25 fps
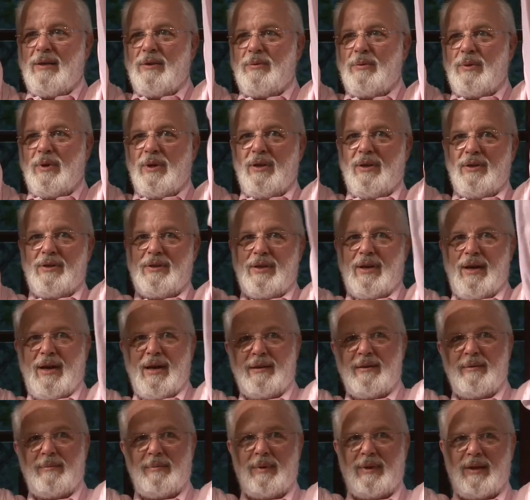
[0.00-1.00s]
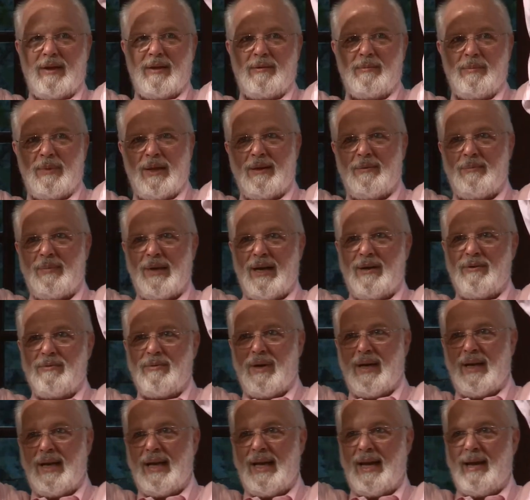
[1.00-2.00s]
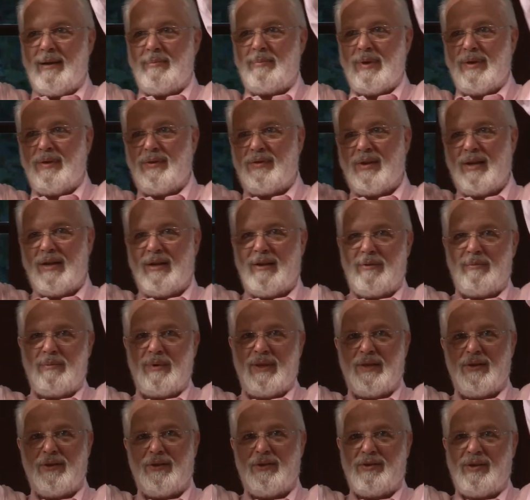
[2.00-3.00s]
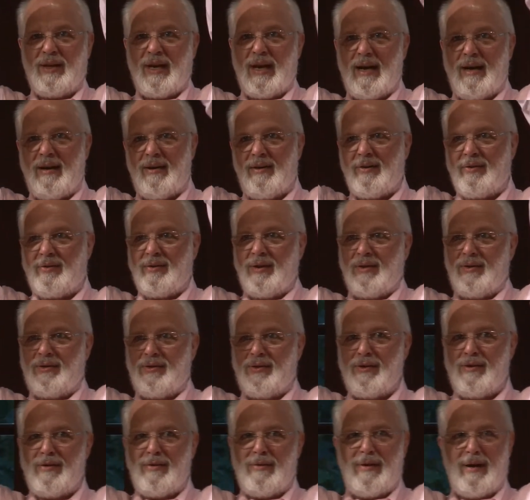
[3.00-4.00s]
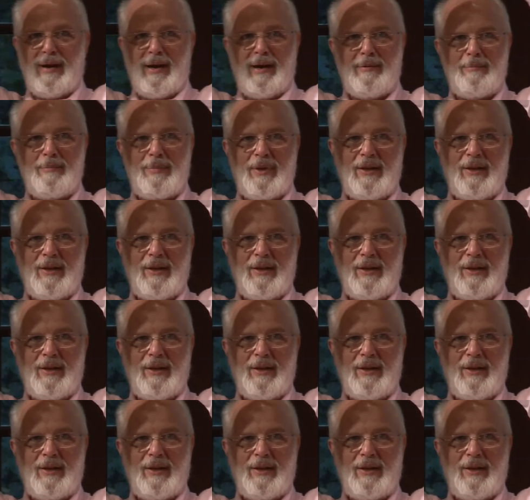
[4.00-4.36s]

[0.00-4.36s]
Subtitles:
We're going to talk a little bit about what happens there with Osiris and so on.